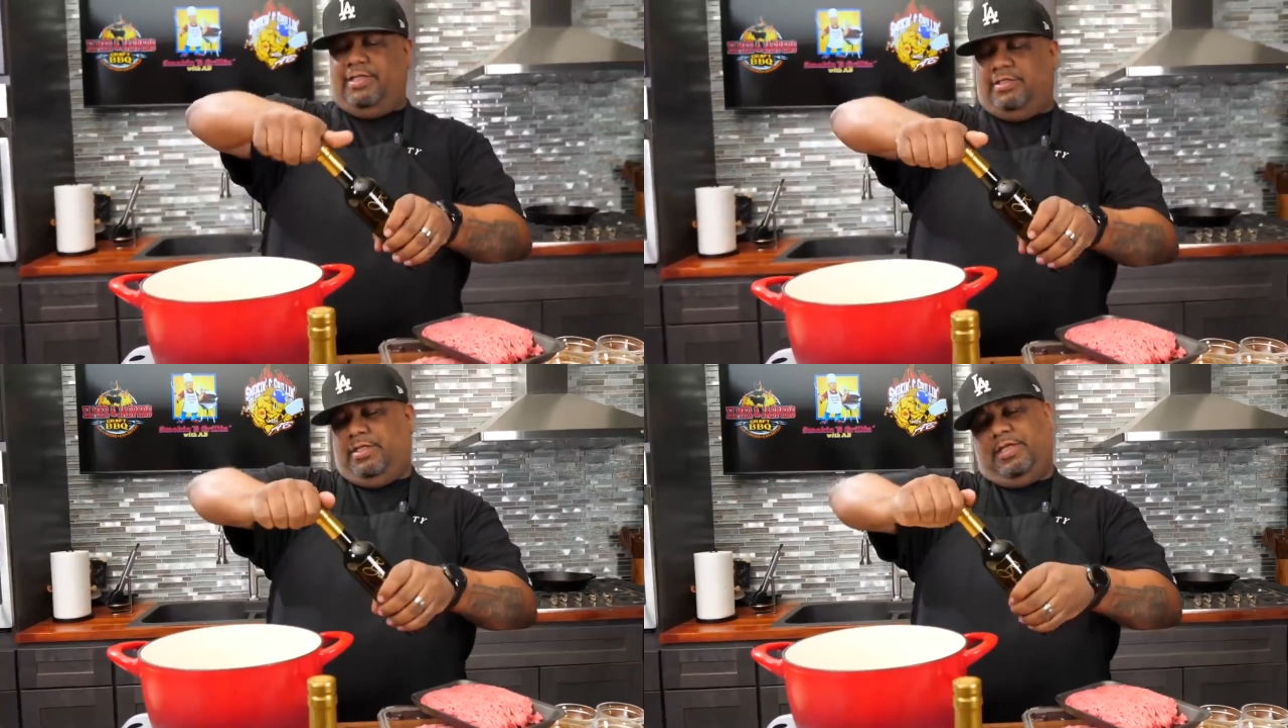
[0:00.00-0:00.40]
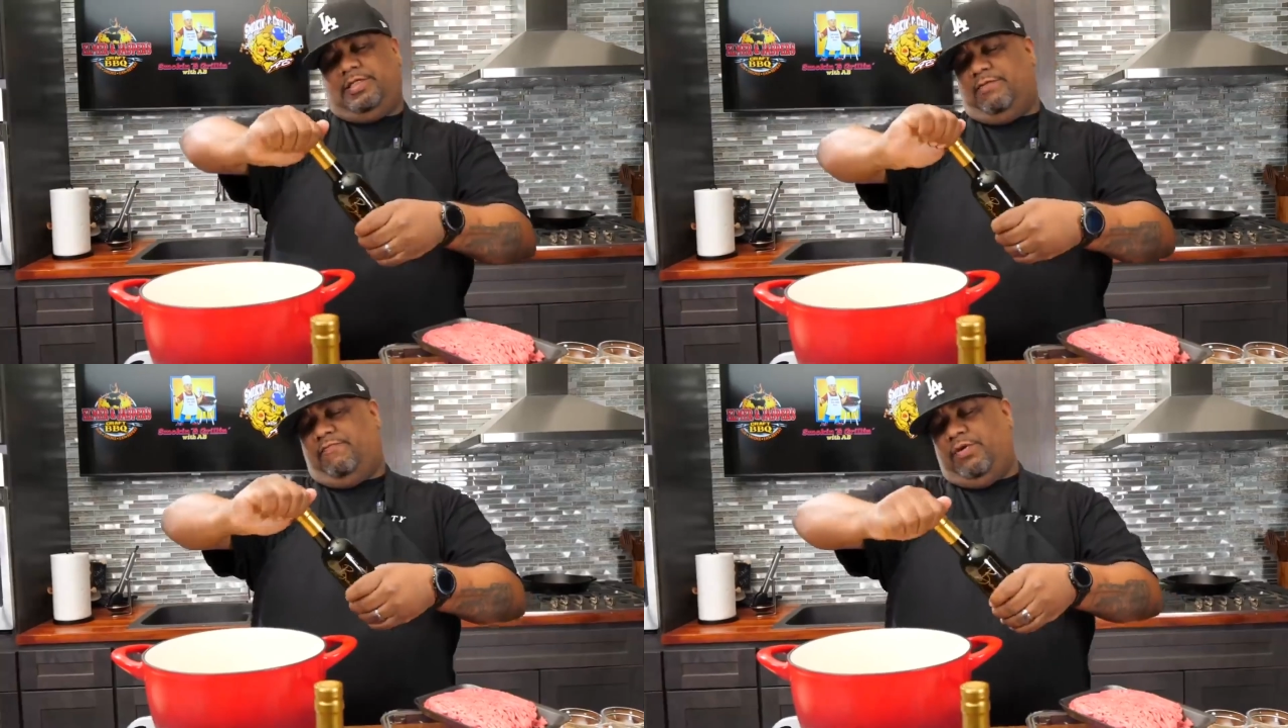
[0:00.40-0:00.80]

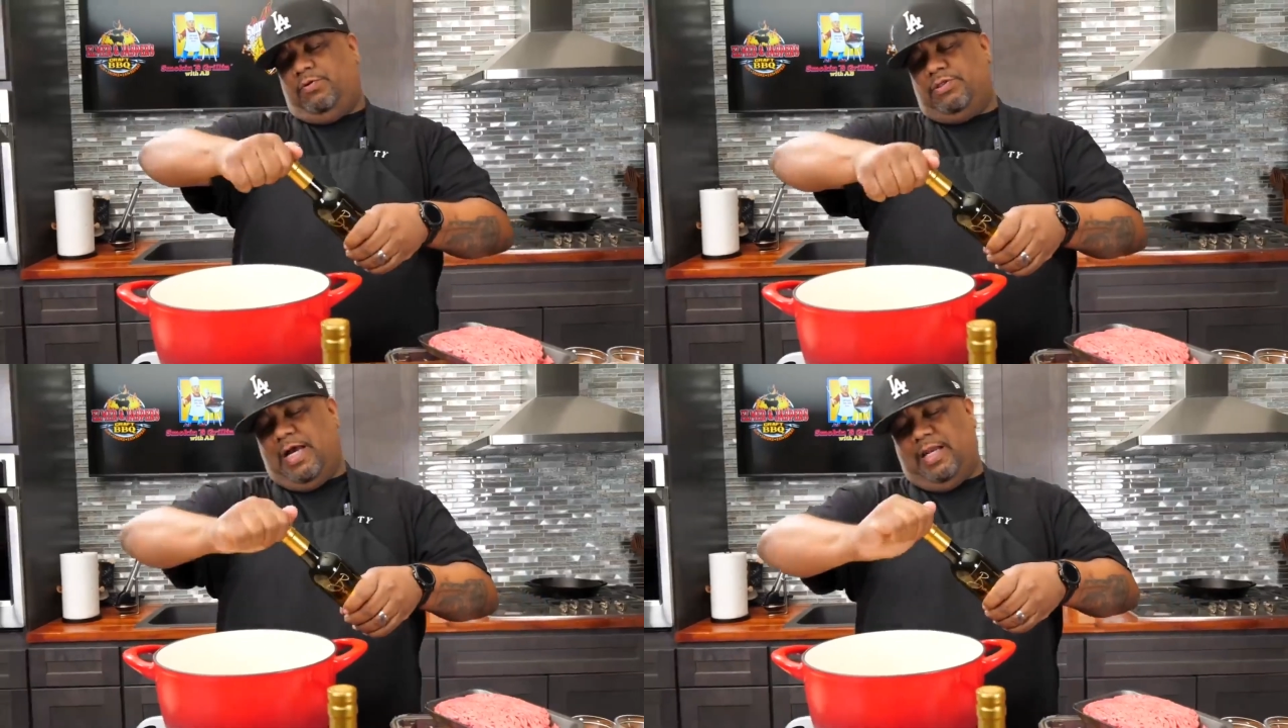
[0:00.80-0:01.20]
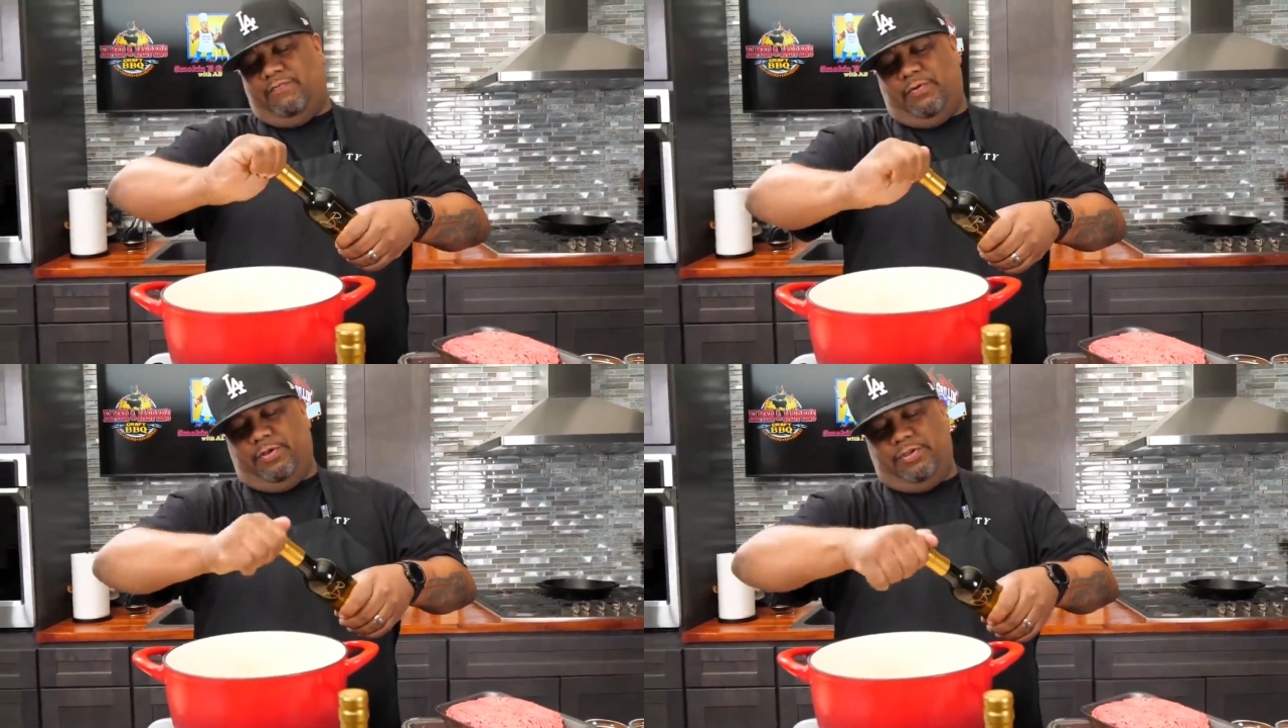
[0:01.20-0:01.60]
these infused
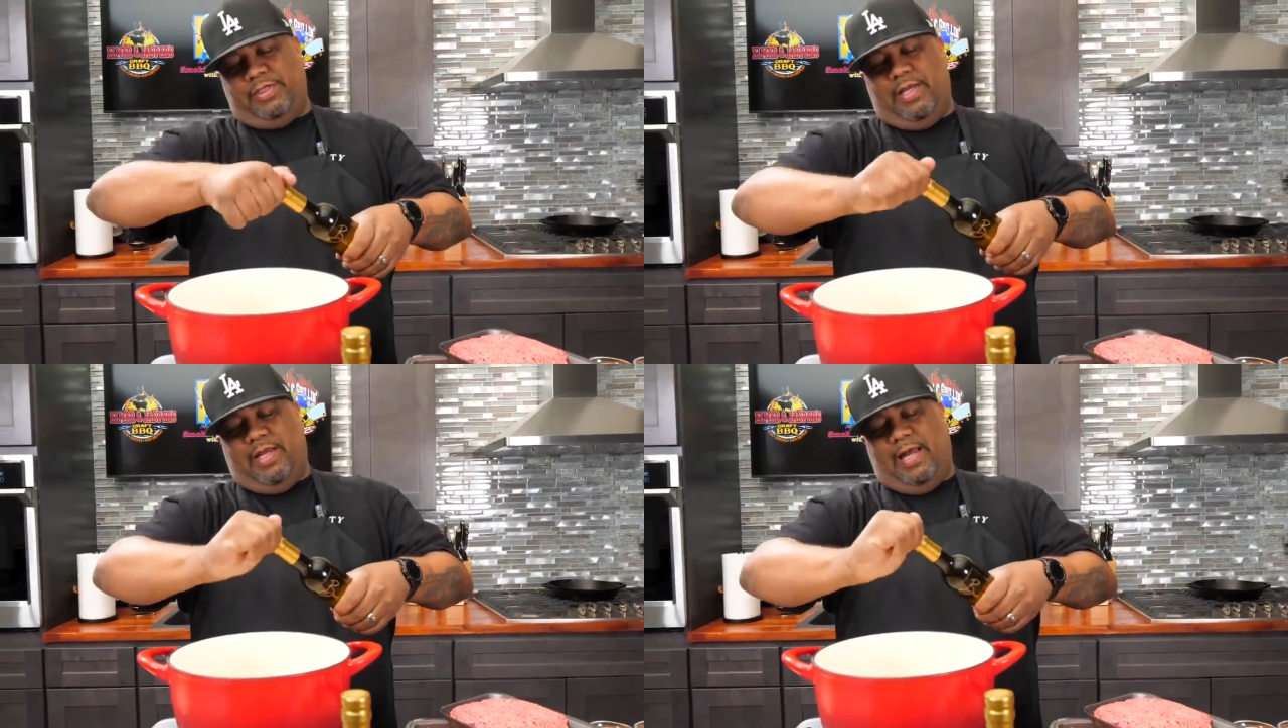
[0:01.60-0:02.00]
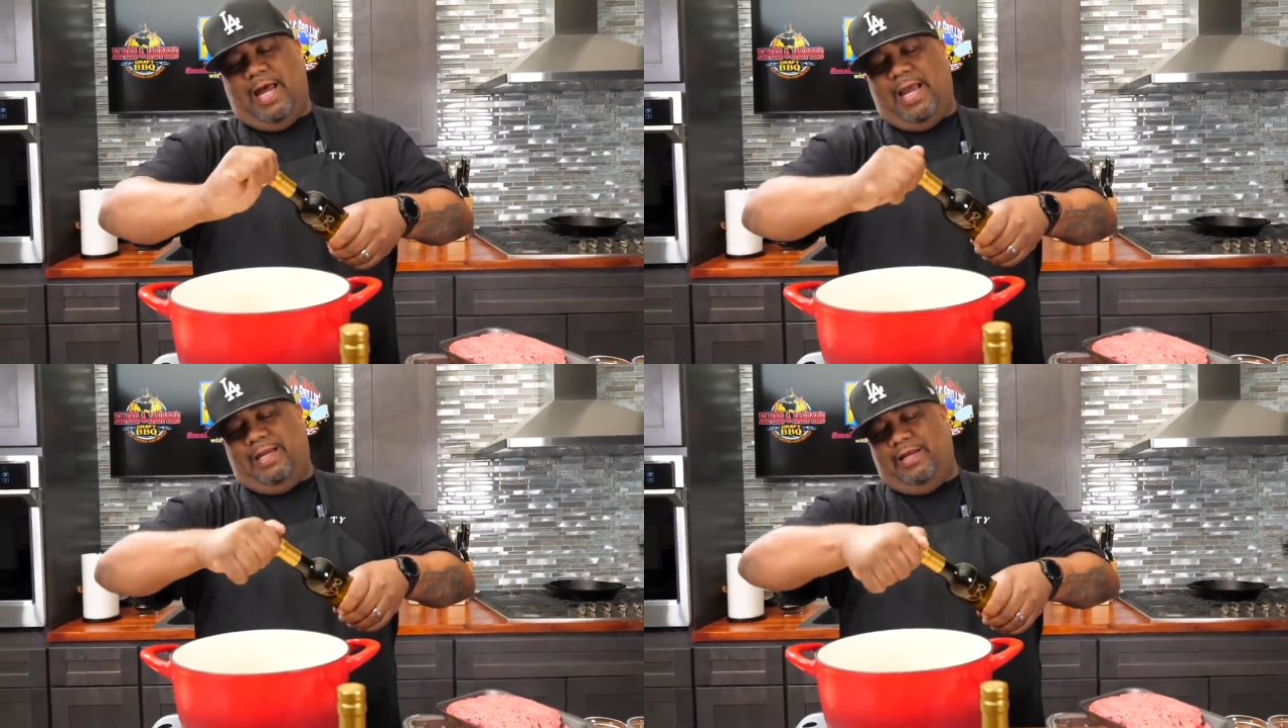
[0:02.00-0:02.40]
olive oils,
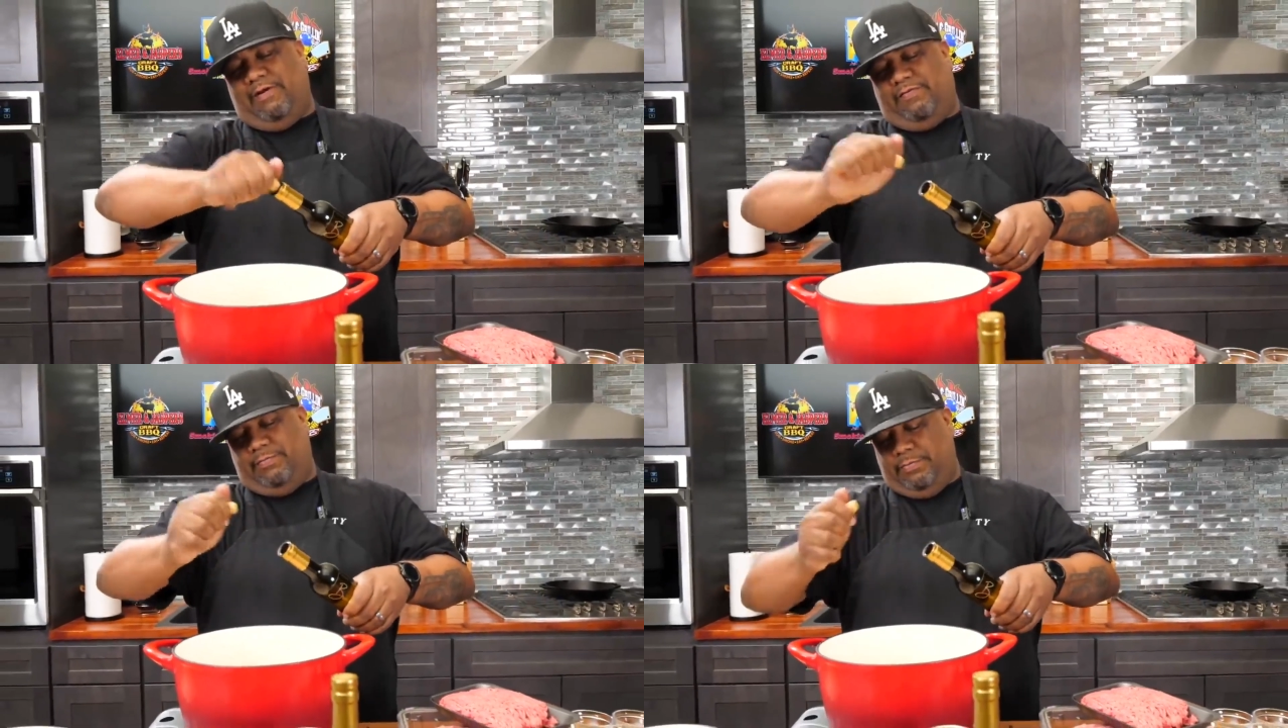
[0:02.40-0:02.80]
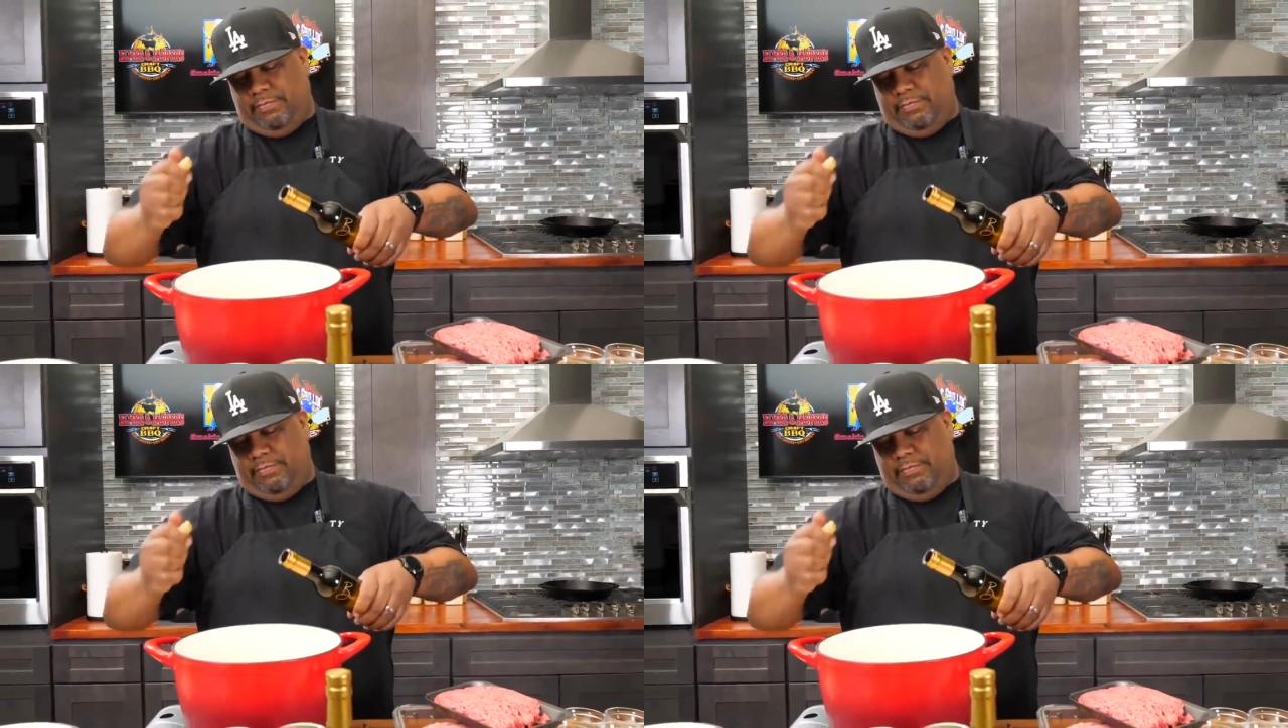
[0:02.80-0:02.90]
I love them.